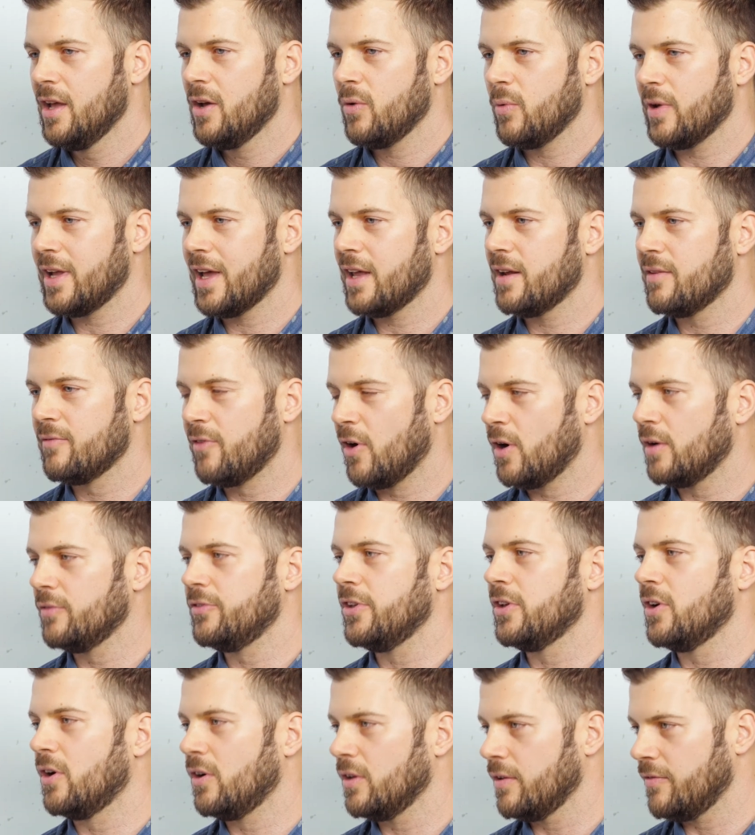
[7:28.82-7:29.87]
we get
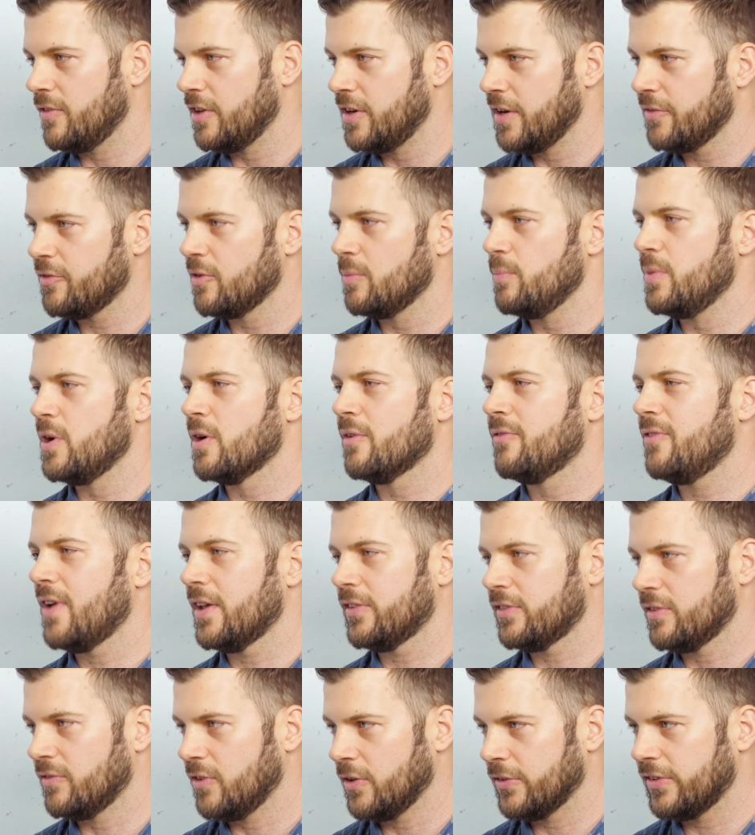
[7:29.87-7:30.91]
involved in all of the different beer
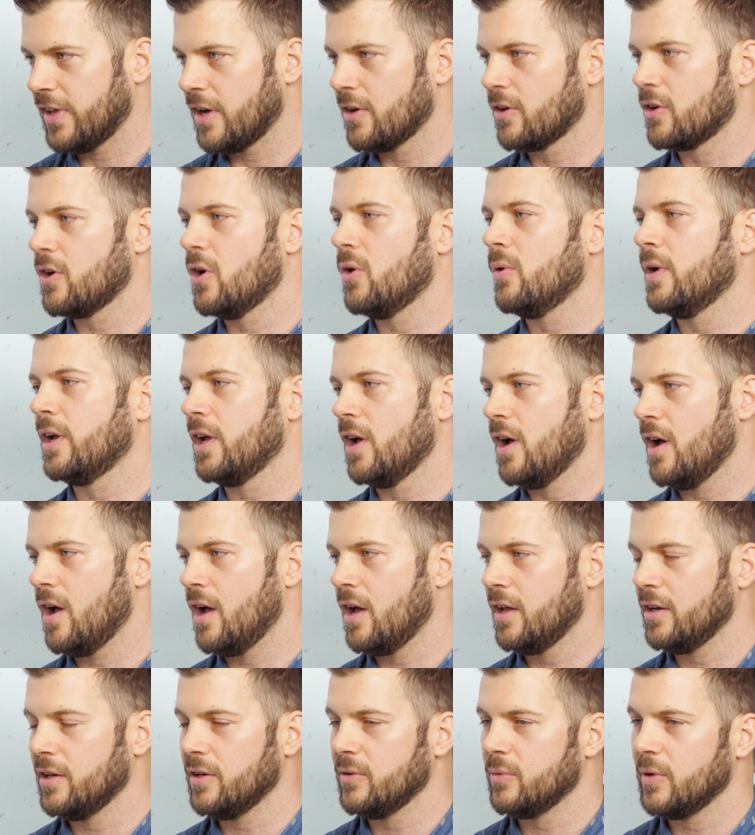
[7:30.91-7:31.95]
festivals that are going
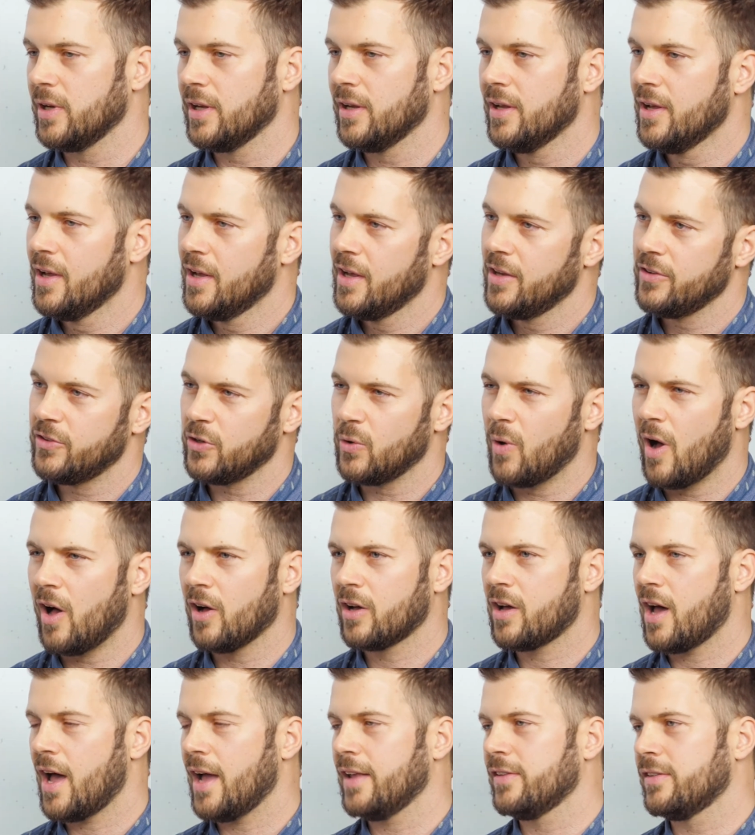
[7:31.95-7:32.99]
on, and we do all
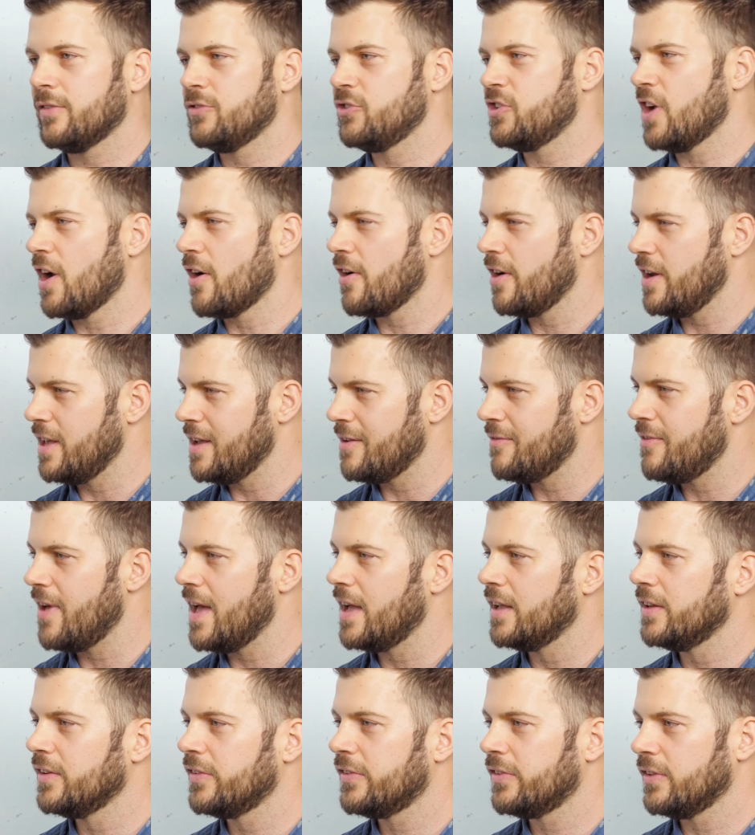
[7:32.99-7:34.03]
kinds of charity
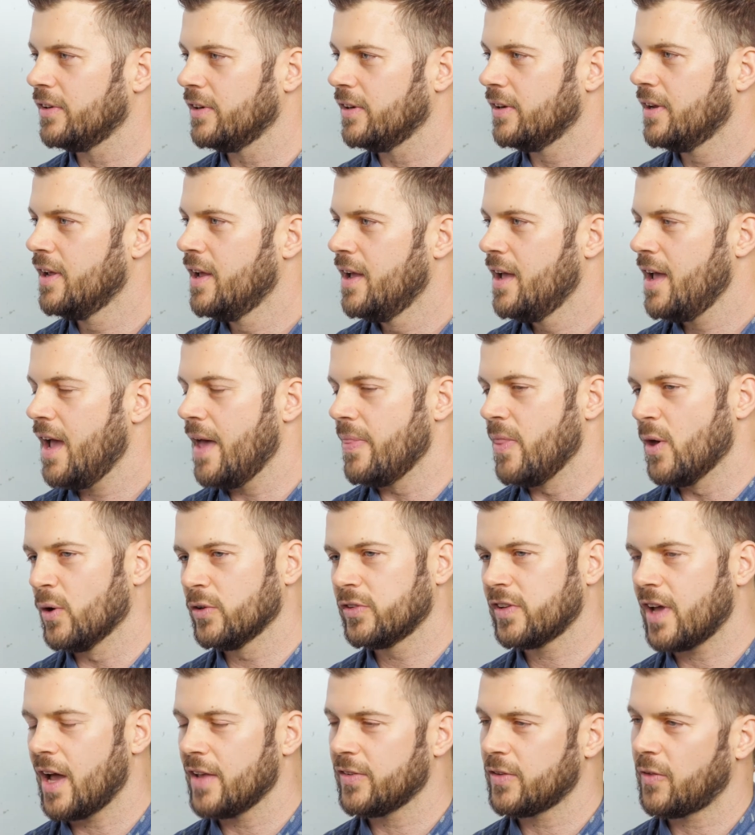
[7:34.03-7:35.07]
events and
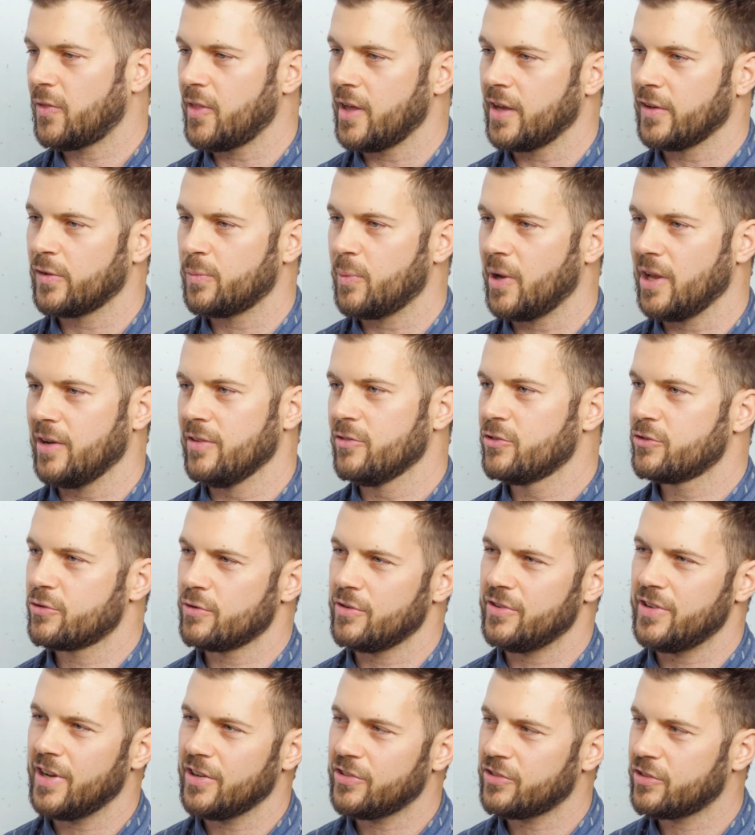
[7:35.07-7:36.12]
those kinds of things. But
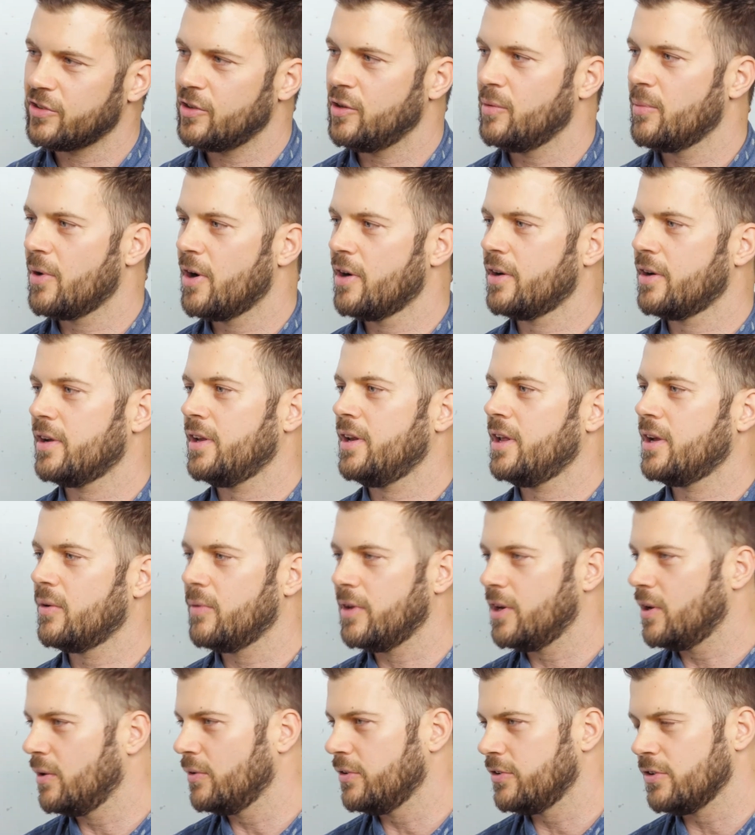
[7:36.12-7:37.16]
traditional marketing,
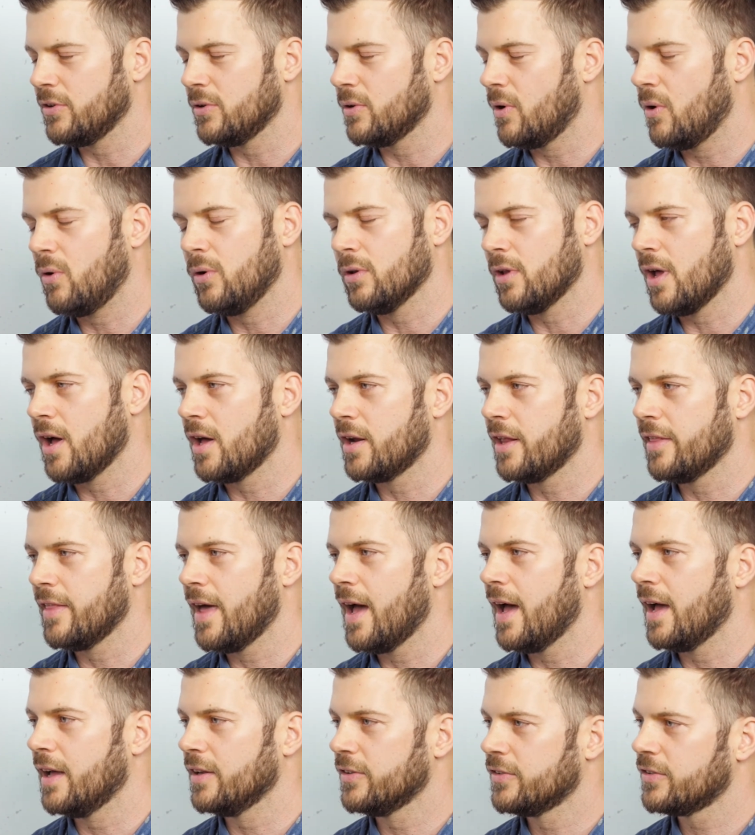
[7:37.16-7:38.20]
we don't do a whole lot of
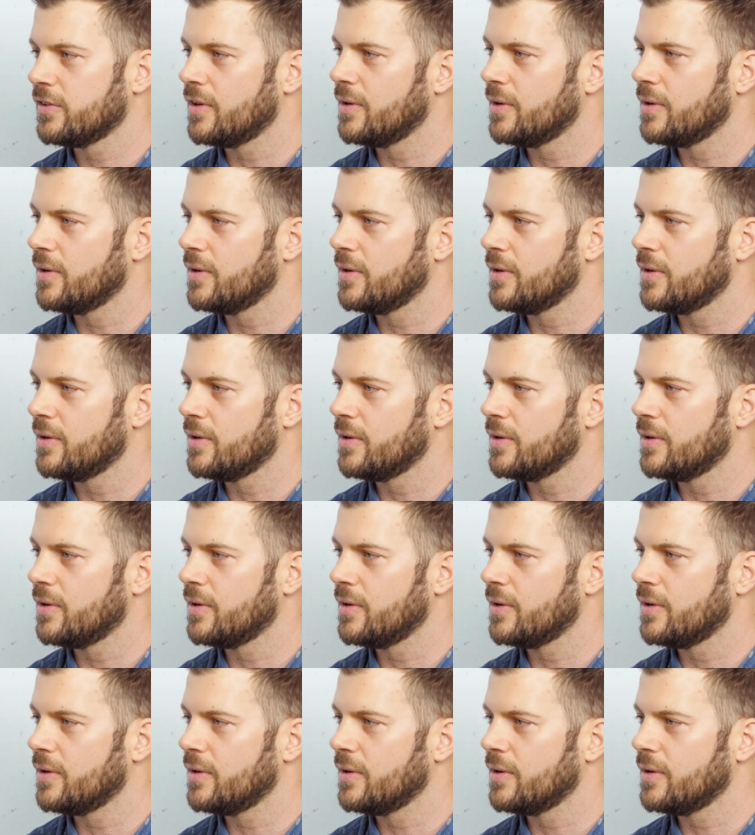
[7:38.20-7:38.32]
that. So,